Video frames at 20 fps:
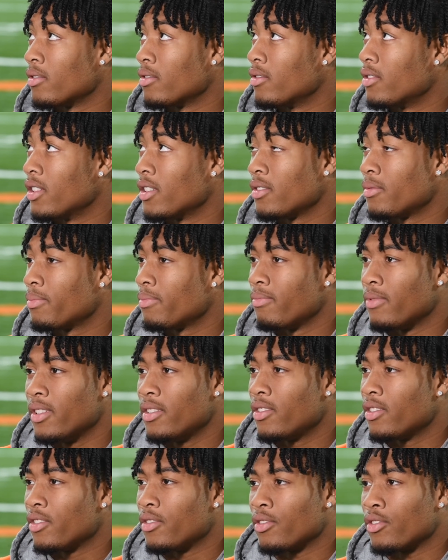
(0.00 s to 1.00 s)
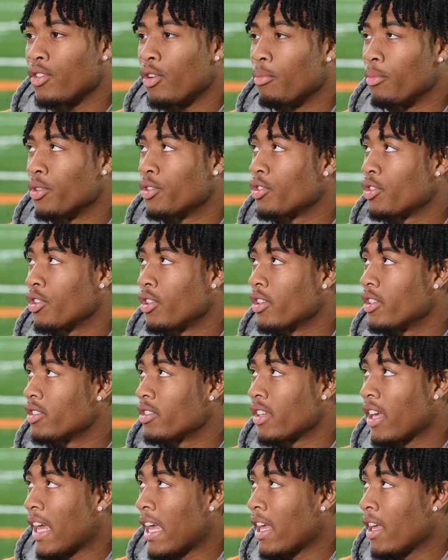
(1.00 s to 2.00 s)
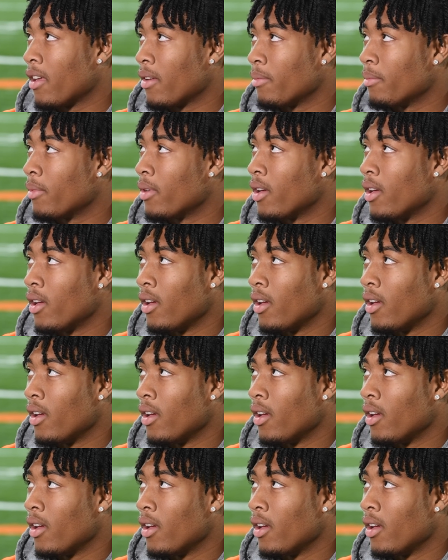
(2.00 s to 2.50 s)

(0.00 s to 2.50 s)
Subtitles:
He's just so mature in his game,